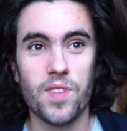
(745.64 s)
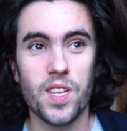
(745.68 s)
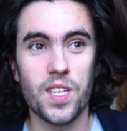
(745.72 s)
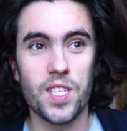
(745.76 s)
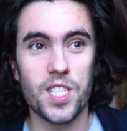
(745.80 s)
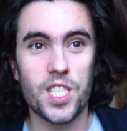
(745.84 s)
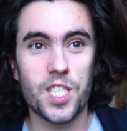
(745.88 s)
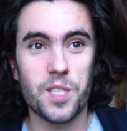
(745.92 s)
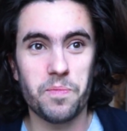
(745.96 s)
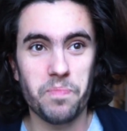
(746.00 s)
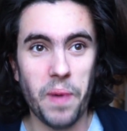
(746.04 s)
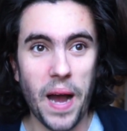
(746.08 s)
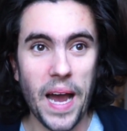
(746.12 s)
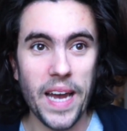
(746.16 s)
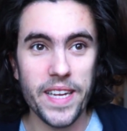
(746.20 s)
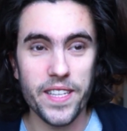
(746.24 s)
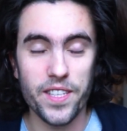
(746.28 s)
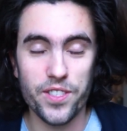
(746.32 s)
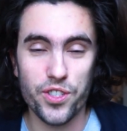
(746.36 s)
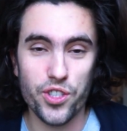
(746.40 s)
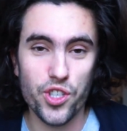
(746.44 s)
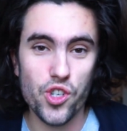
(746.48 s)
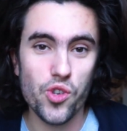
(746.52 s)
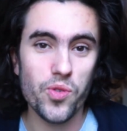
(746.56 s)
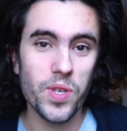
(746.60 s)
spike
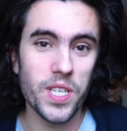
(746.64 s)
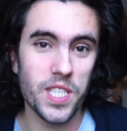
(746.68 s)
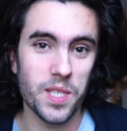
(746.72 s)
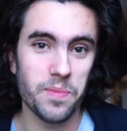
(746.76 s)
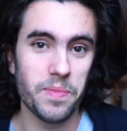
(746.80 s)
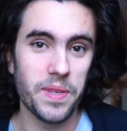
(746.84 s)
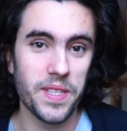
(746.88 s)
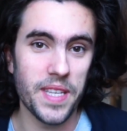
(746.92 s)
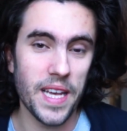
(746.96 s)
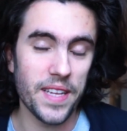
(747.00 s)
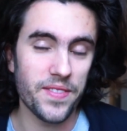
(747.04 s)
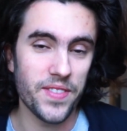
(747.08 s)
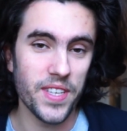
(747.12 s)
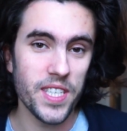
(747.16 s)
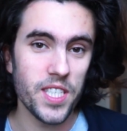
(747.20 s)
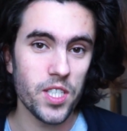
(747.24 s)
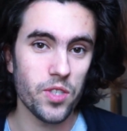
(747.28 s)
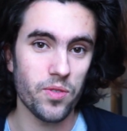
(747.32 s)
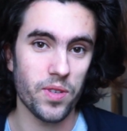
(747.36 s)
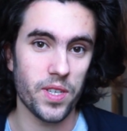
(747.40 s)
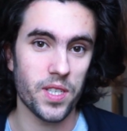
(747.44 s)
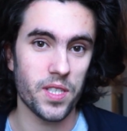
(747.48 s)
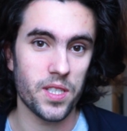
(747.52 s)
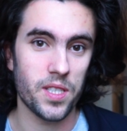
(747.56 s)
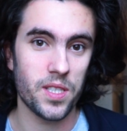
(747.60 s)
the tourism in that
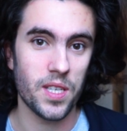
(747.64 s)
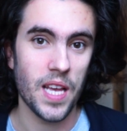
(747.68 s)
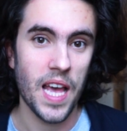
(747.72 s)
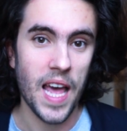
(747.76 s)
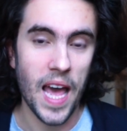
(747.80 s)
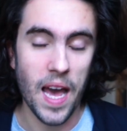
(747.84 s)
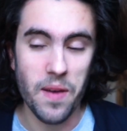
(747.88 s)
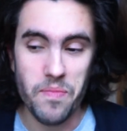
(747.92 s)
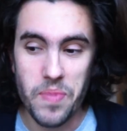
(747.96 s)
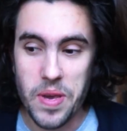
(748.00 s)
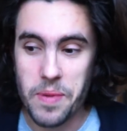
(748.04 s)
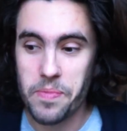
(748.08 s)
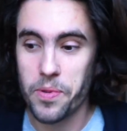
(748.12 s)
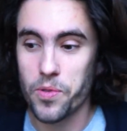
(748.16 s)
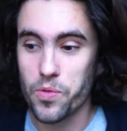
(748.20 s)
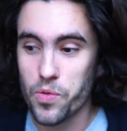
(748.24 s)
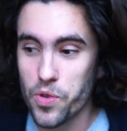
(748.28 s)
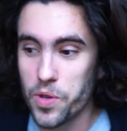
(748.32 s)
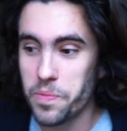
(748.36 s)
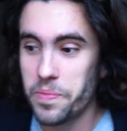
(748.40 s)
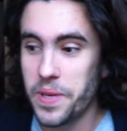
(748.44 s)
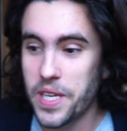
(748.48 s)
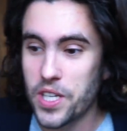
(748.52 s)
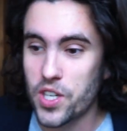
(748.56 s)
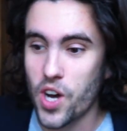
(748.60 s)
district and people
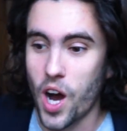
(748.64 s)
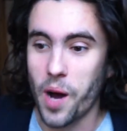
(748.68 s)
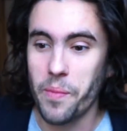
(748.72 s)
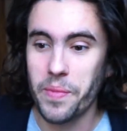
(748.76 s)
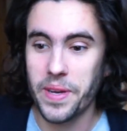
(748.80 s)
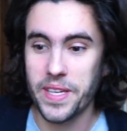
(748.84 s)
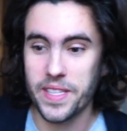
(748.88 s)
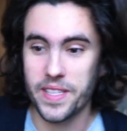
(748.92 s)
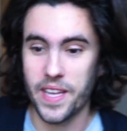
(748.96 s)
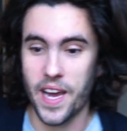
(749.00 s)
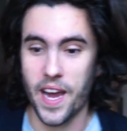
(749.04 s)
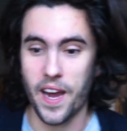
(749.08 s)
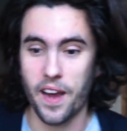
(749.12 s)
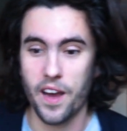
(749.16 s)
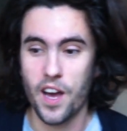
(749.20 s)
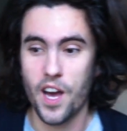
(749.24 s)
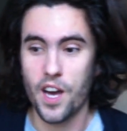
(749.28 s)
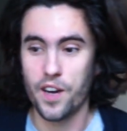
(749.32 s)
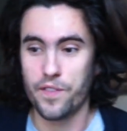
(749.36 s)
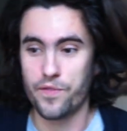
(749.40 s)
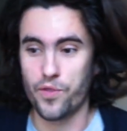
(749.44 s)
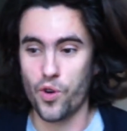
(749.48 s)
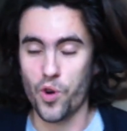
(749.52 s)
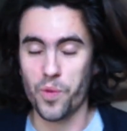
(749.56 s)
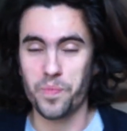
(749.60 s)
would be coming there
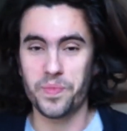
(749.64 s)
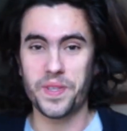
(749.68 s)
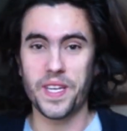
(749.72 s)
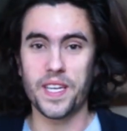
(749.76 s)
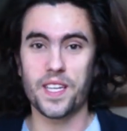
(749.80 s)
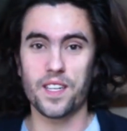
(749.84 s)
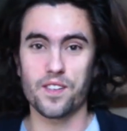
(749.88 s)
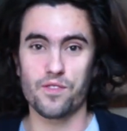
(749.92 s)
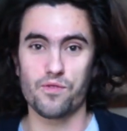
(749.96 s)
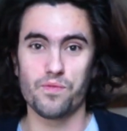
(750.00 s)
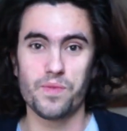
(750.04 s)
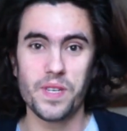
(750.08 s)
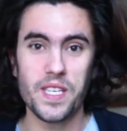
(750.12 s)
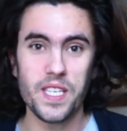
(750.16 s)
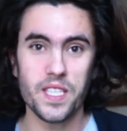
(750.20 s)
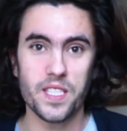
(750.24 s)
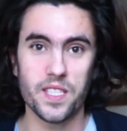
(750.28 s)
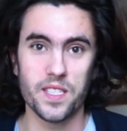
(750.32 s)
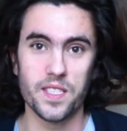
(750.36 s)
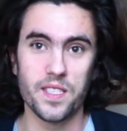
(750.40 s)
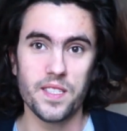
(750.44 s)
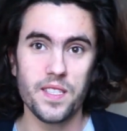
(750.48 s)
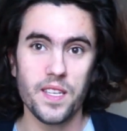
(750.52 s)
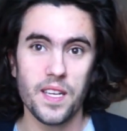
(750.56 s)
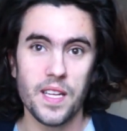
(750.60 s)
for a particular
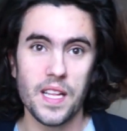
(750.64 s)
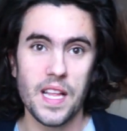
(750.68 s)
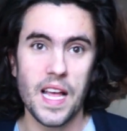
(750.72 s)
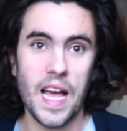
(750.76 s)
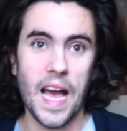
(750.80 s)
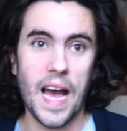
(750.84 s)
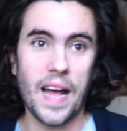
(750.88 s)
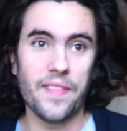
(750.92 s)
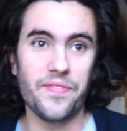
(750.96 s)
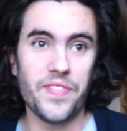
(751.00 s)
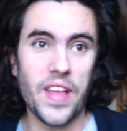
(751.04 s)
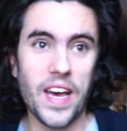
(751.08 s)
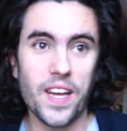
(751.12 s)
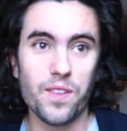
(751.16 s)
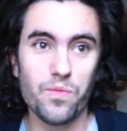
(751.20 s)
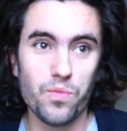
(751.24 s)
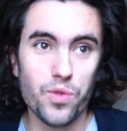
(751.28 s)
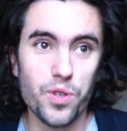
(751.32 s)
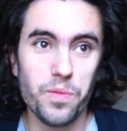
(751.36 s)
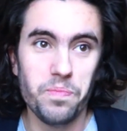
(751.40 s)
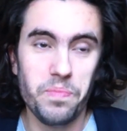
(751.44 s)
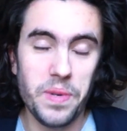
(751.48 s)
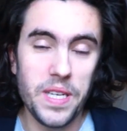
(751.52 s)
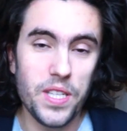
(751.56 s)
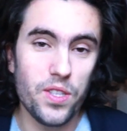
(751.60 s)
reason and then
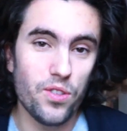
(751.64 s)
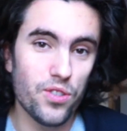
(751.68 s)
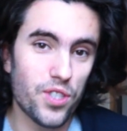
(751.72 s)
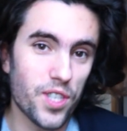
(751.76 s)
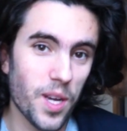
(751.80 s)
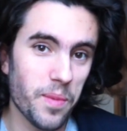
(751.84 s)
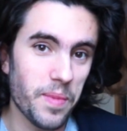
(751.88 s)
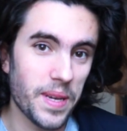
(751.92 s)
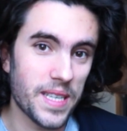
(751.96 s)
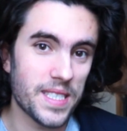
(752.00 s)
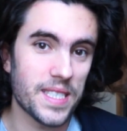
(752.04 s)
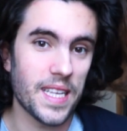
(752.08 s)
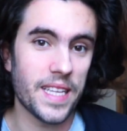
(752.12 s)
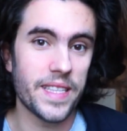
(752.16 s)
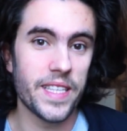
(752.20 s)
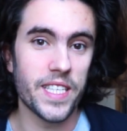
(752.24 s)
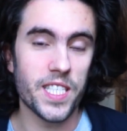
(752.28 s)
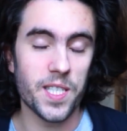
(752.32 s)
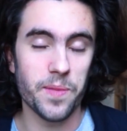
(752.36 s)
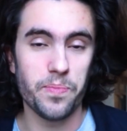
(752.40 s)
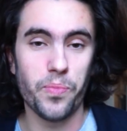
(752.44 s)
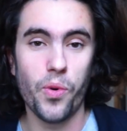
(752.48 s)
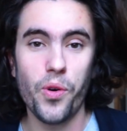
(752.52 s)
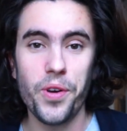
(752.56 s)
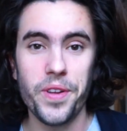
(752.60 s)
would be to some extent
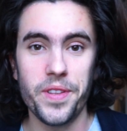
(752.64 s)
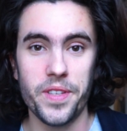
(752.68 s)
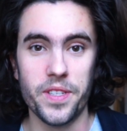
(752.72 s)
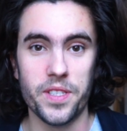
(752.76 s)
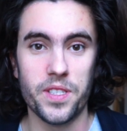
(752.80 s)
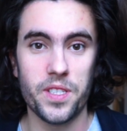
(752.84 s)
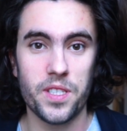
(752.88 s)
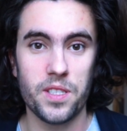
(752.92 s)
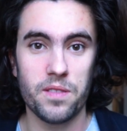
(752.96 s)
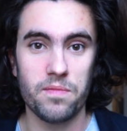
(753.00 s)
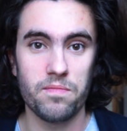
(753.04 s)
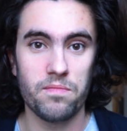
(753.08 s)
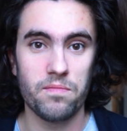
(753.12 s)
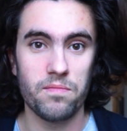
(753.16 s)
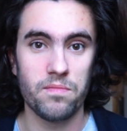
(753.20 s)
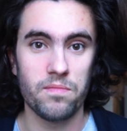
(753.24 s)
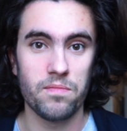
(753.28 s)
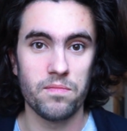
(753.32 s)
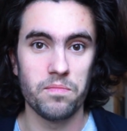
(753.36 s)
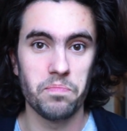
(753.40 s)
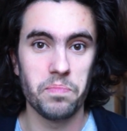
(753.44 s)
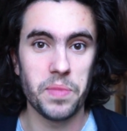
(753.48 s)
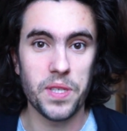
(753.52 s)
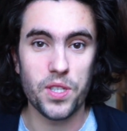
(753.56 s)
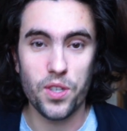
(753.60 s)
disappointed
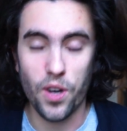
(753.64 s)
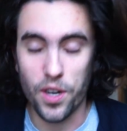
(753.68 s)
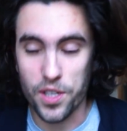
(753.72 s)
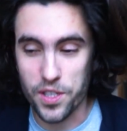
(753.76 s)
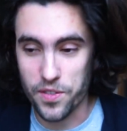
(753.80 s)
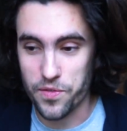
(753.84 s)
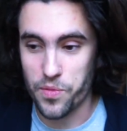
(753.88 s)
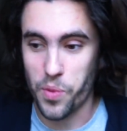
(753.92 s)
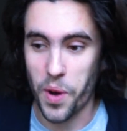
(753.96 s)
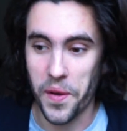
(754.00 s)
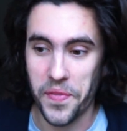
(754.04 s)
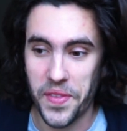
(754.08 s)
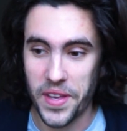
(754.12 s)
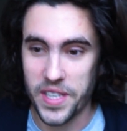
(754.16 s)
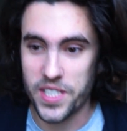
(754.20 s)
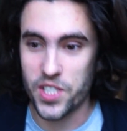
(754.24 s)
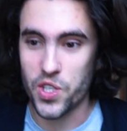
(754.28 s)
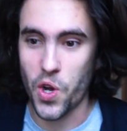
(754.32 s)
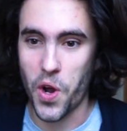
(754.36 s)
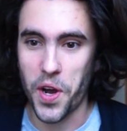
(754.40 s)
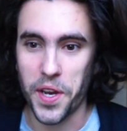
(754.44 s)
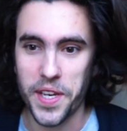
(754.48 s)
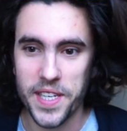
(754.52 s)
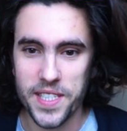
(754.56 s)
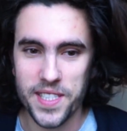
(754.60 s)
because of what they
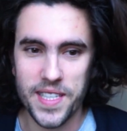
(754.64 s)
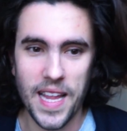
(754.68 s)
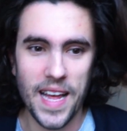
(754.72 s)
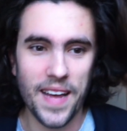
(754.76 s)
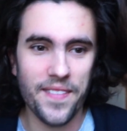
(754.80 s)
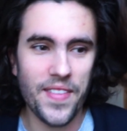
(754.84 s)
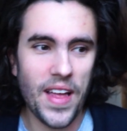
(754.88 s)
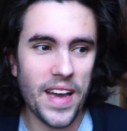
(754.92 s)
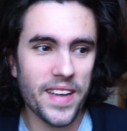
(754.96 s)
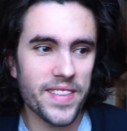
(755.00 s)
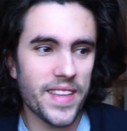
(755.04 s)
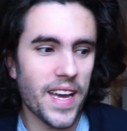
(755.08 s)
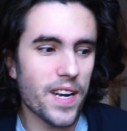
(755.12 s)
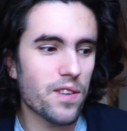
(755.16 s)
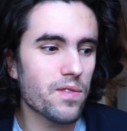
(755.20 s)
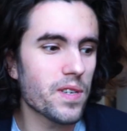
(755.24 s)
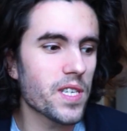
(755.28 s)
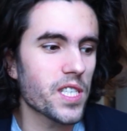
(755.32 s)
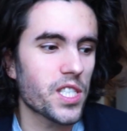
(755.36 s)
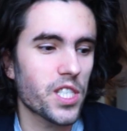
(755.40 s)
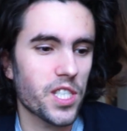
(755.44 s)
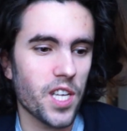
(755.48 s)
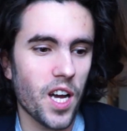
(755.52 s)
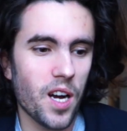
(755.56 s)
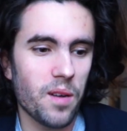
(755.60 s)
saw in it. Like there
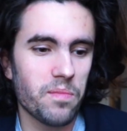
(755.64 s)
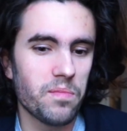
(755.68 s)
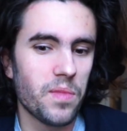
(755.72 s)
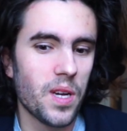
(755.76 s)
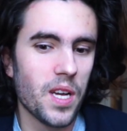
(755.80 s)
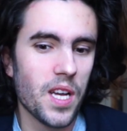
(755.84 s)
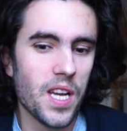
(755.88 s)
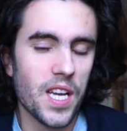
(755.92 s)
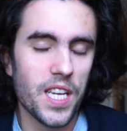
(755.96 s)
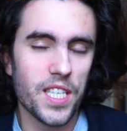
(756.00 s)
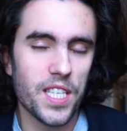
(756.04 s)
were some